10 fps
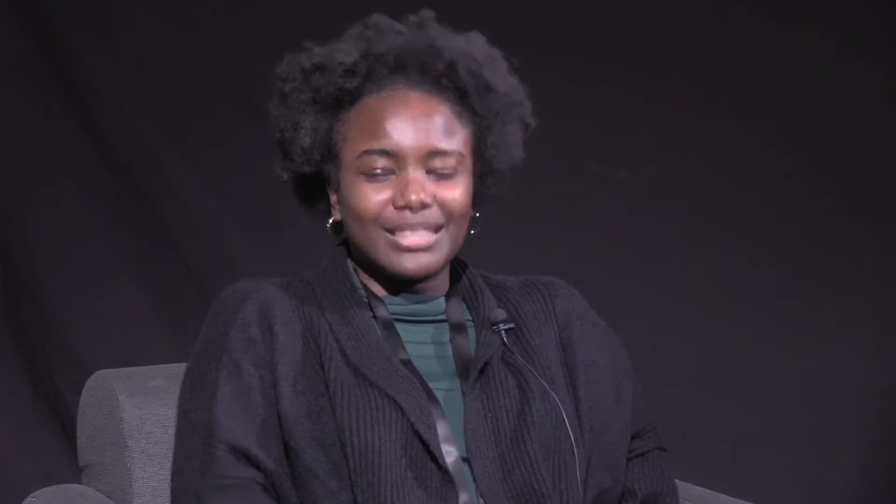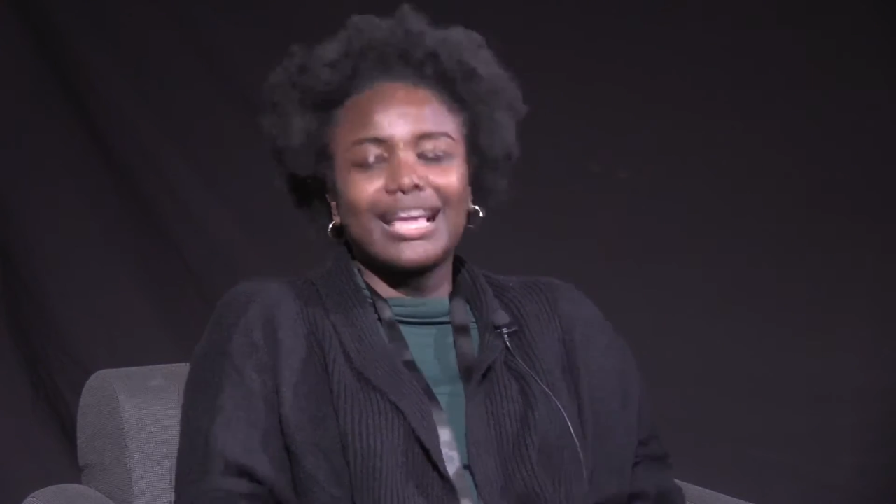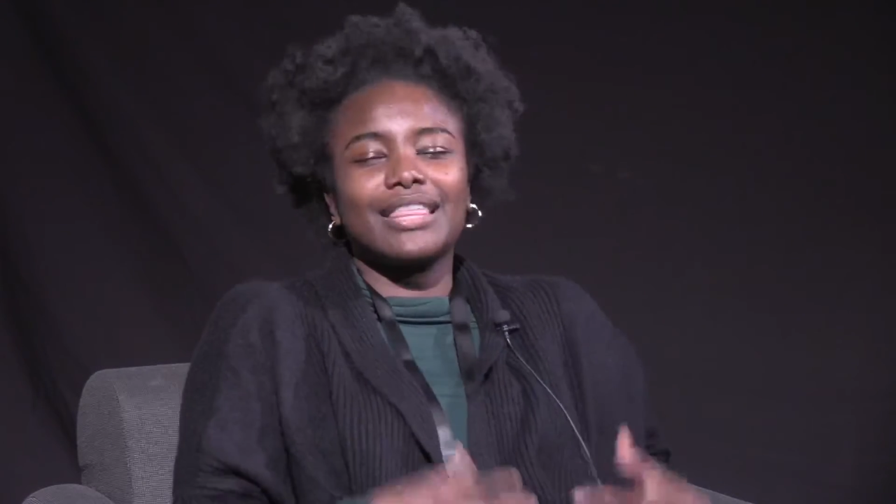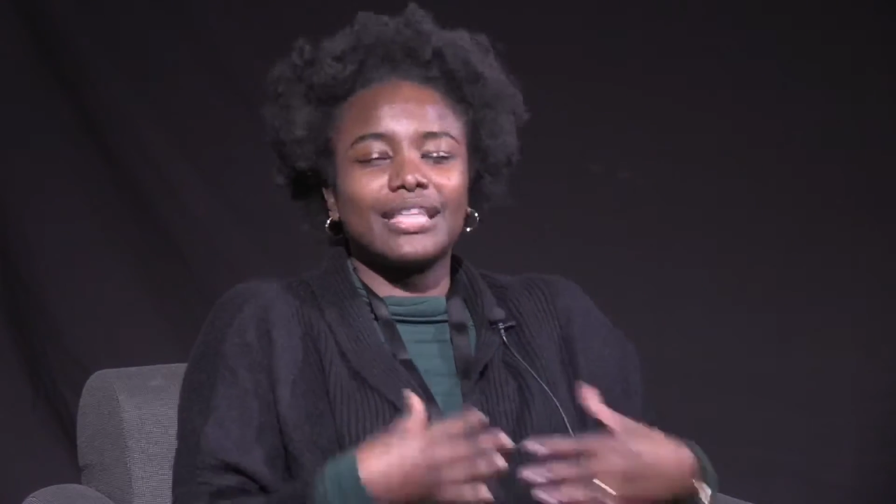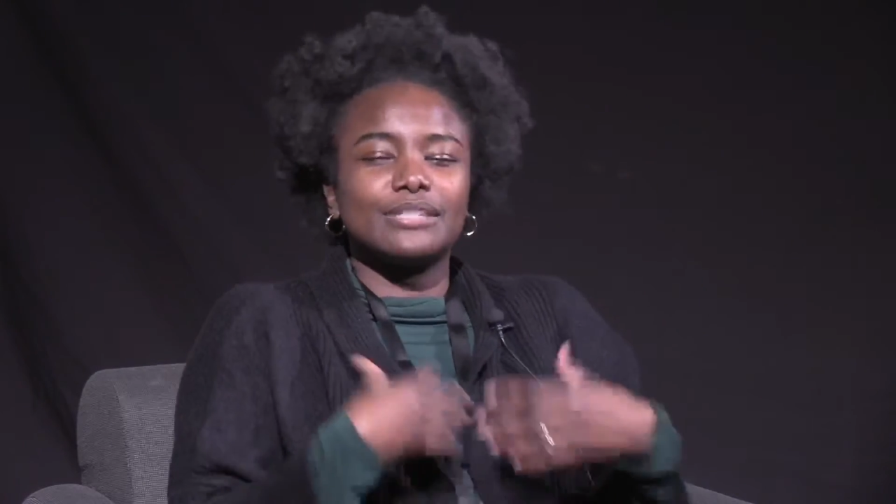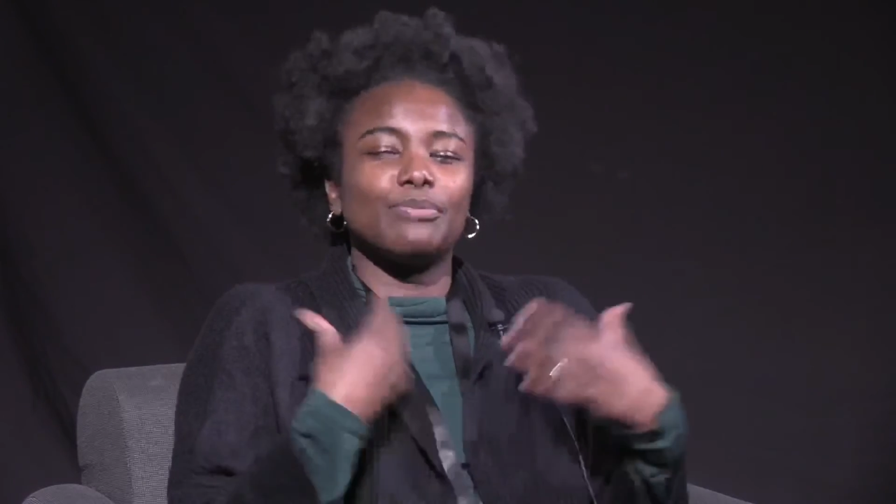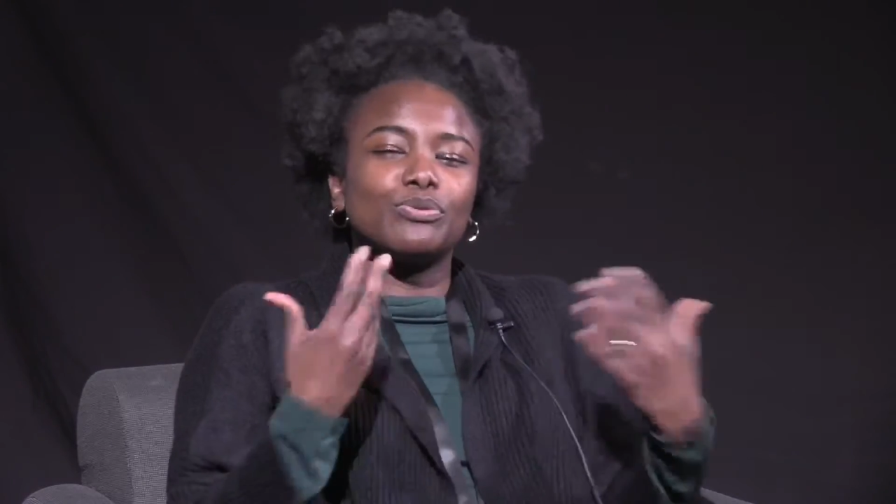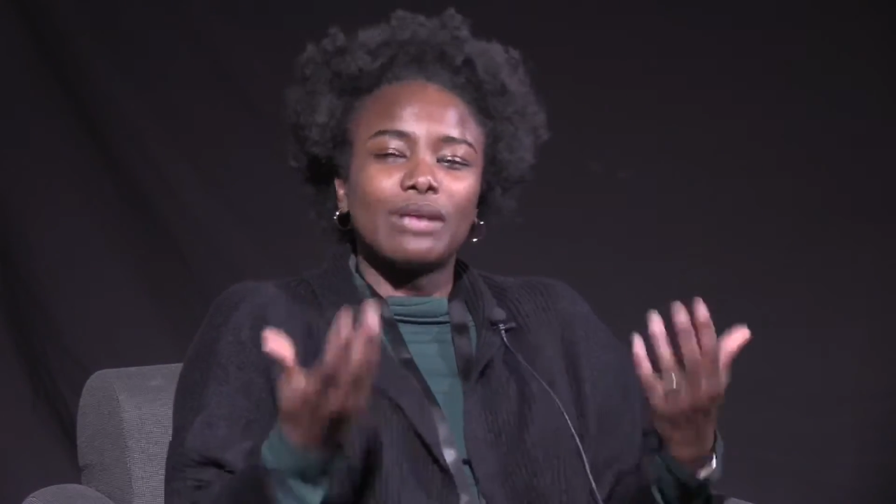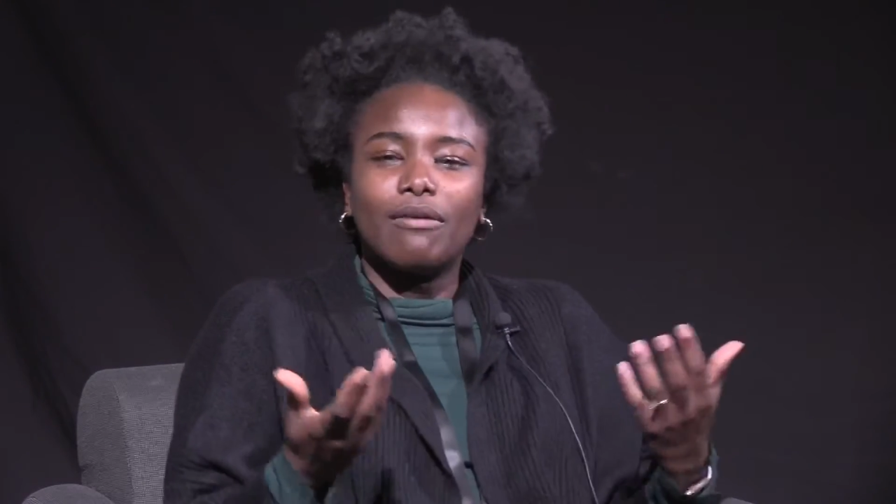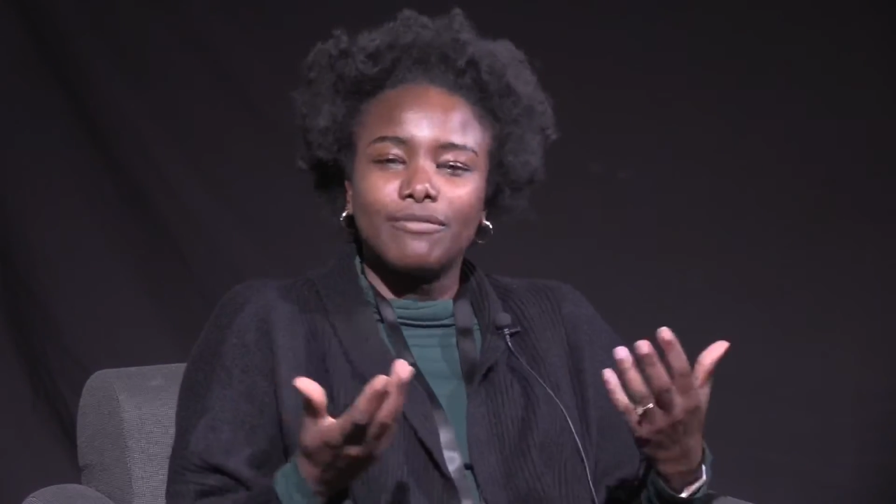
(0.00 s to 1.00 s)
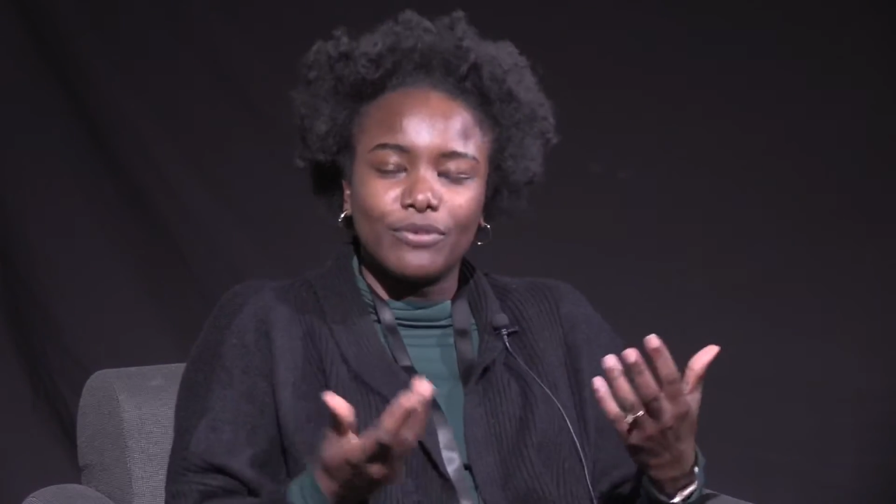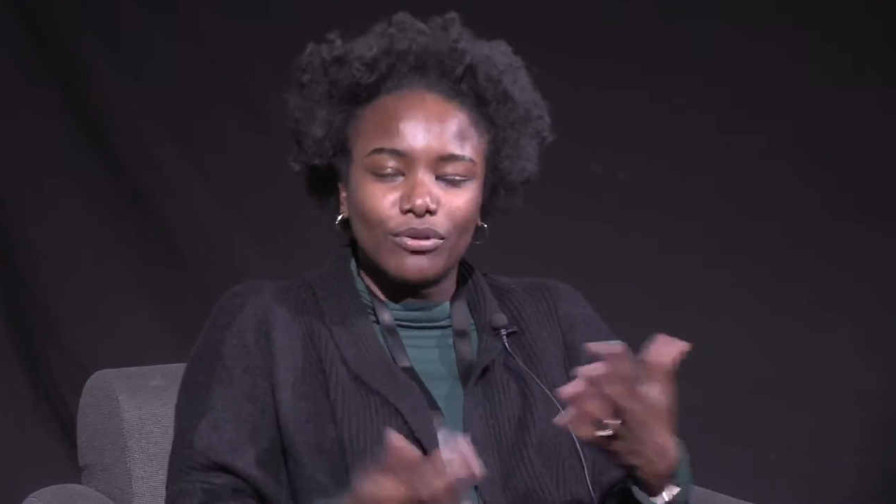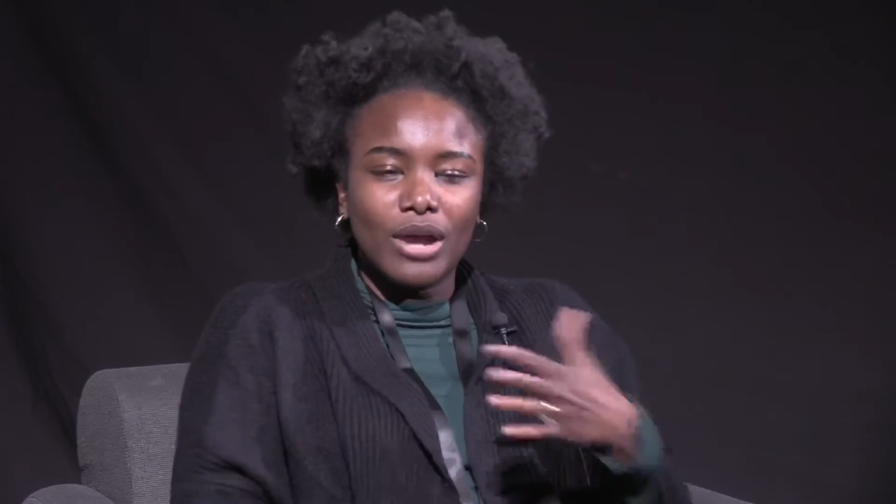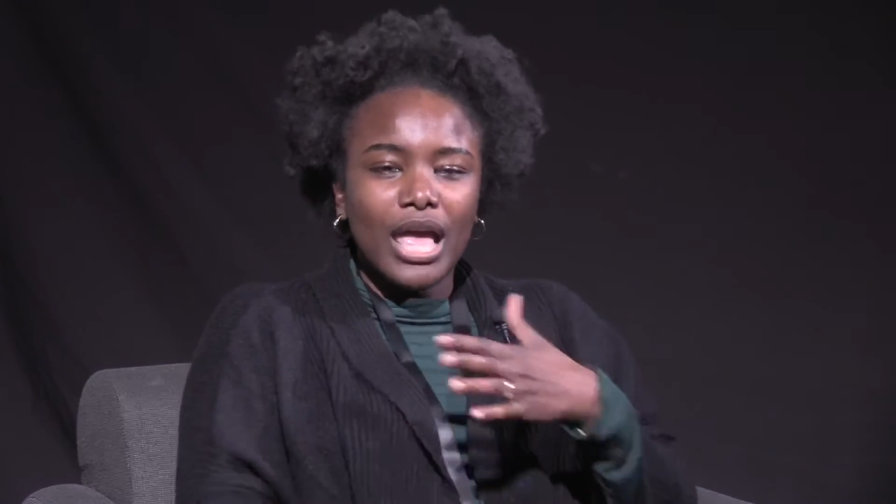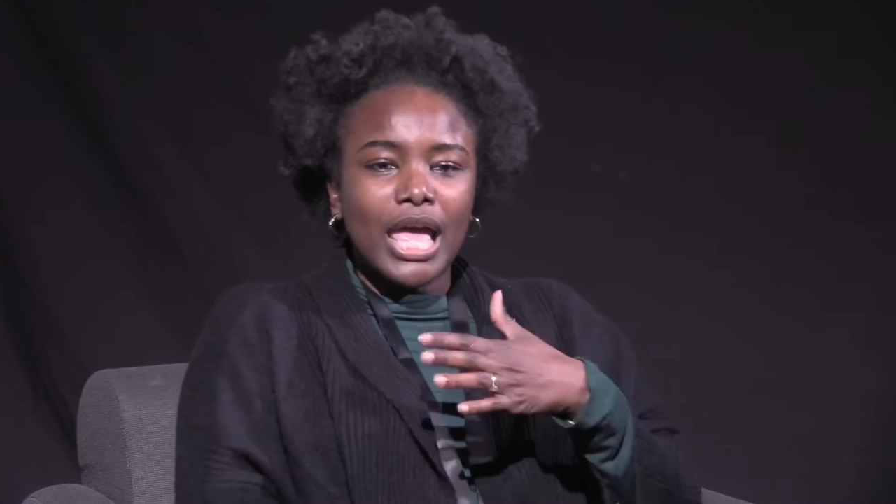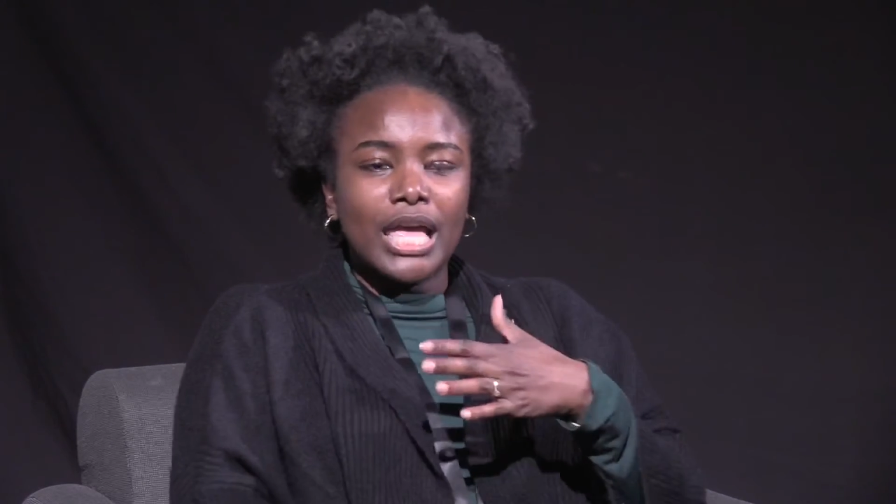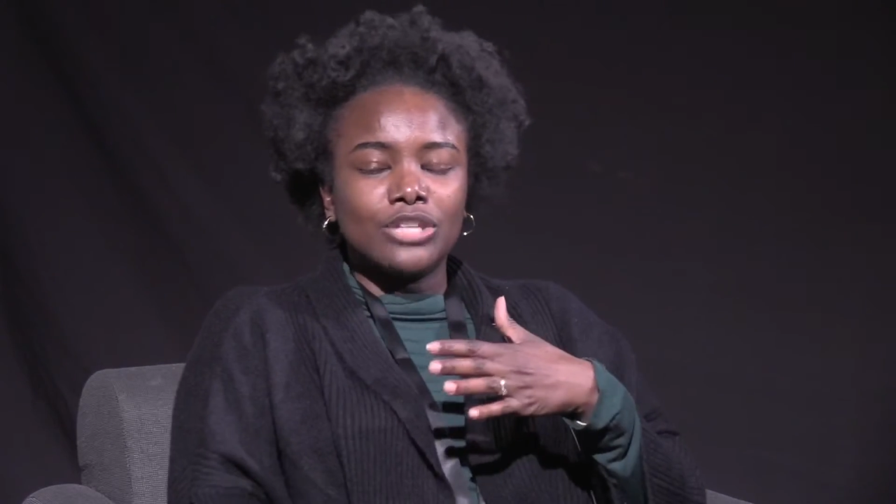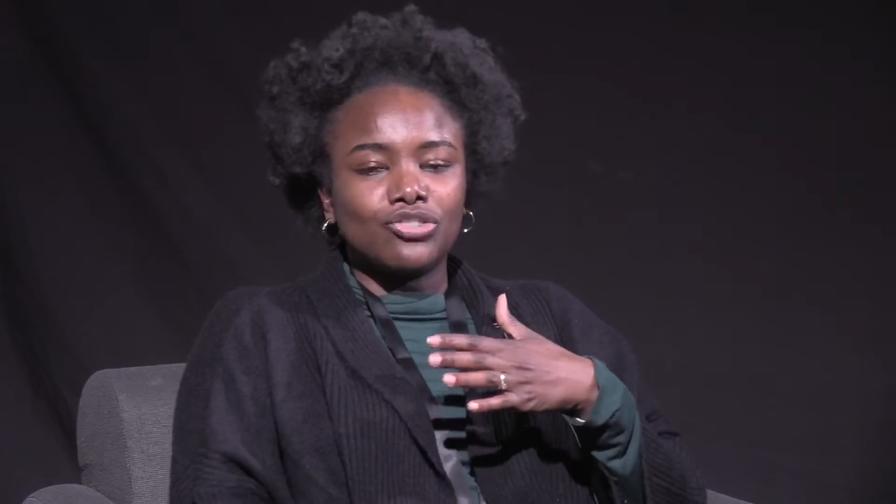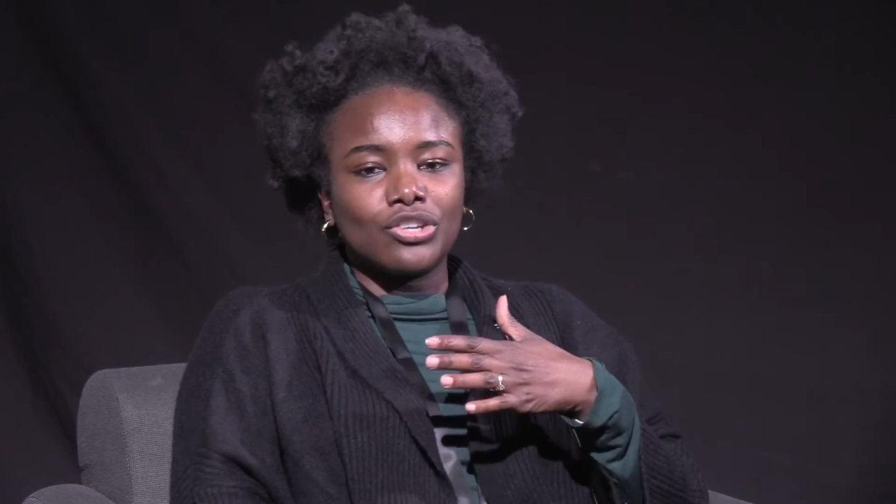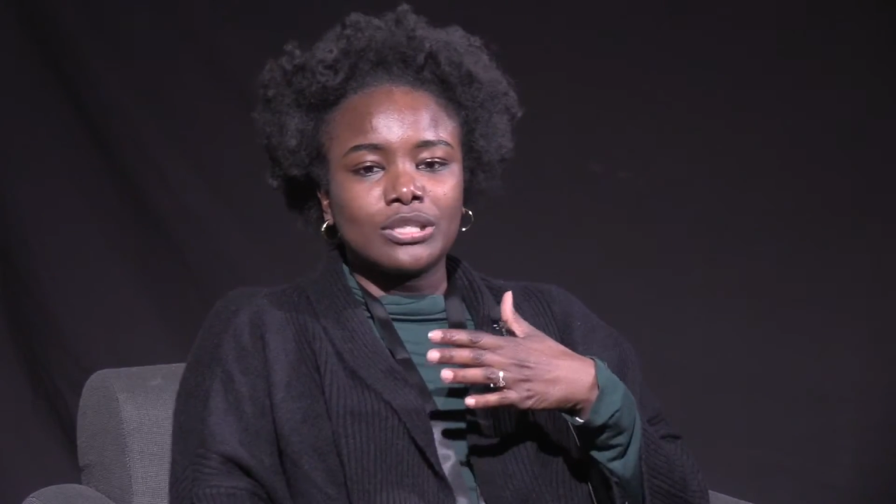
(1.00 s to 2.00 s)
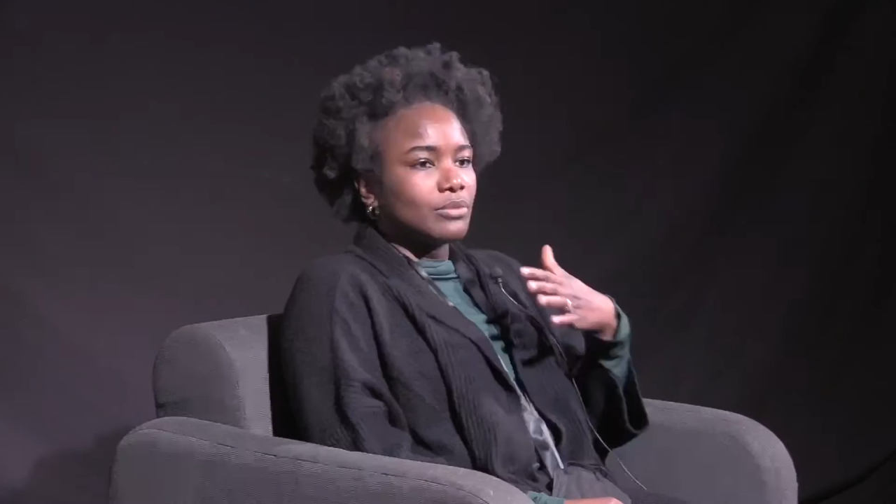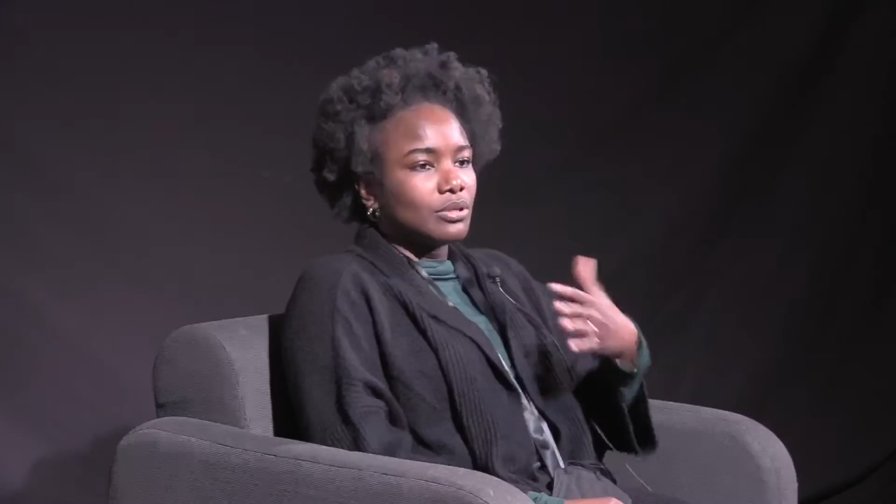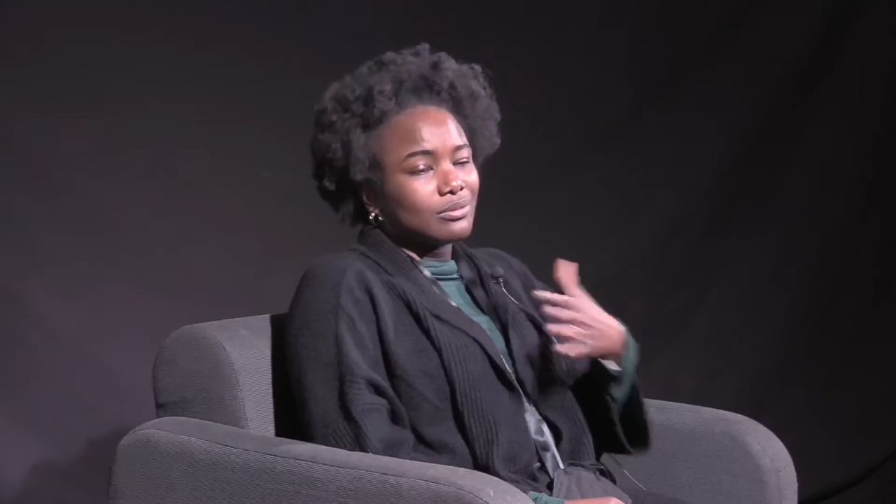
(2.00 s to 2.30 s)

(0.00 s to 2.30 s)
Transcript: think is most helpful is just,